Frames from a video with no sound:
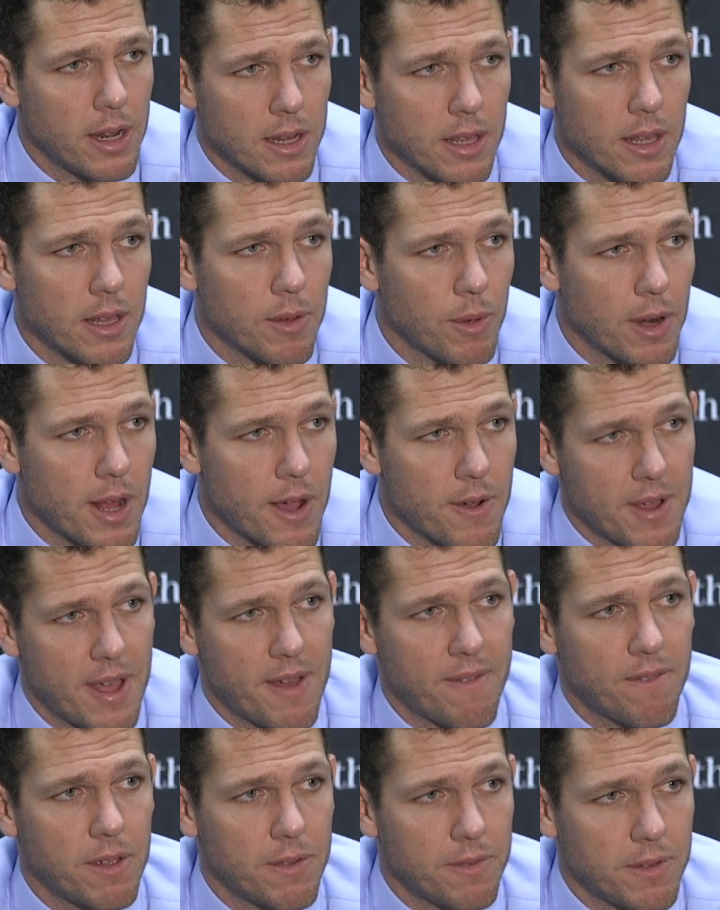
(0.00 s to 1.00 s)
and then he went out and
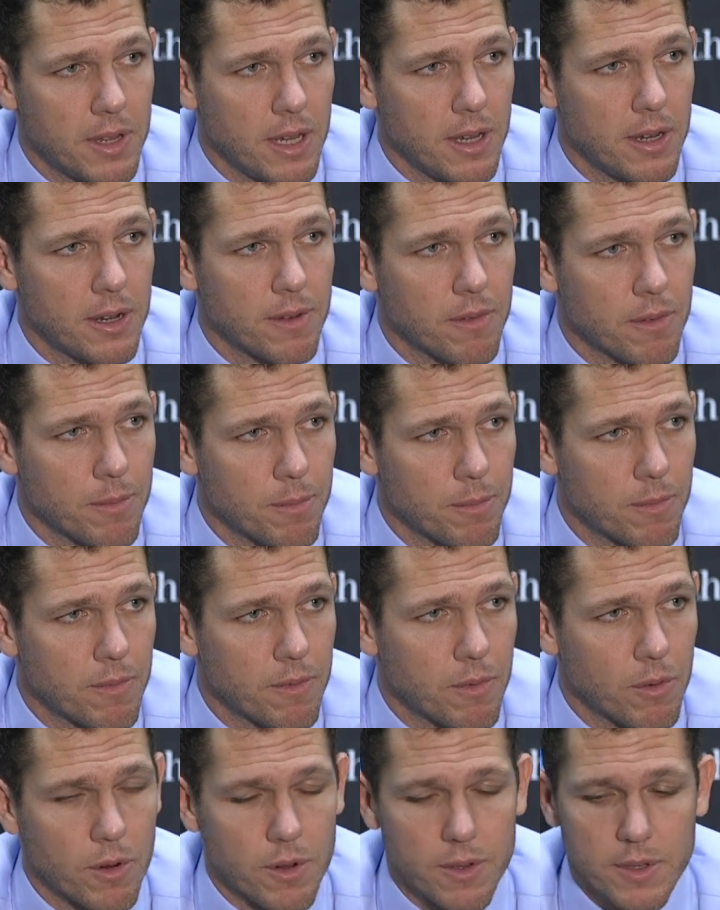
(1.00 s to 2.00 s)
got 15 of them
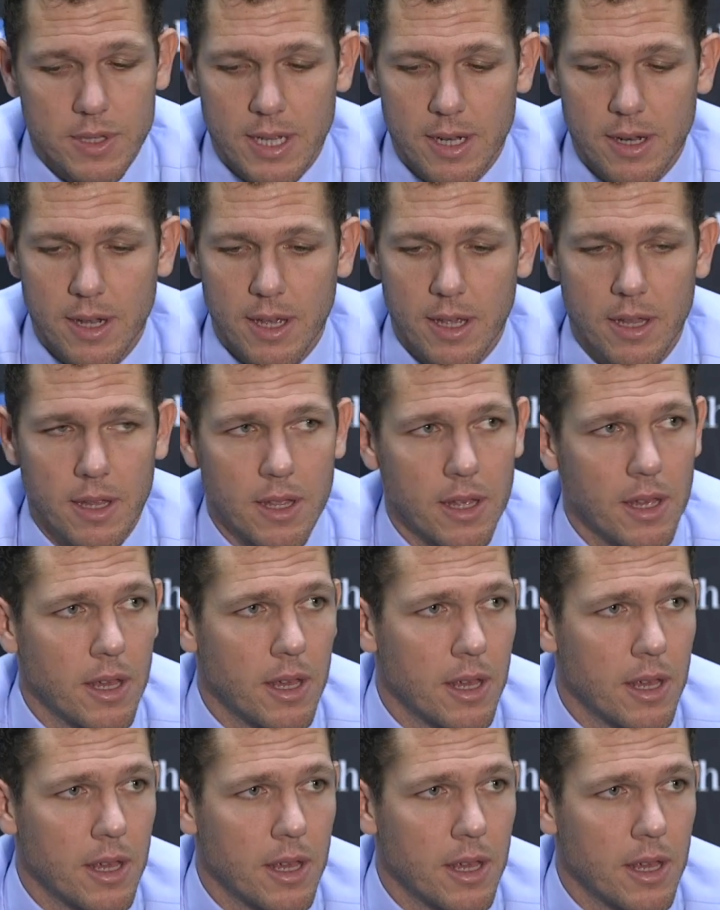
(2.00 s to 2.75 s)
for us tonight.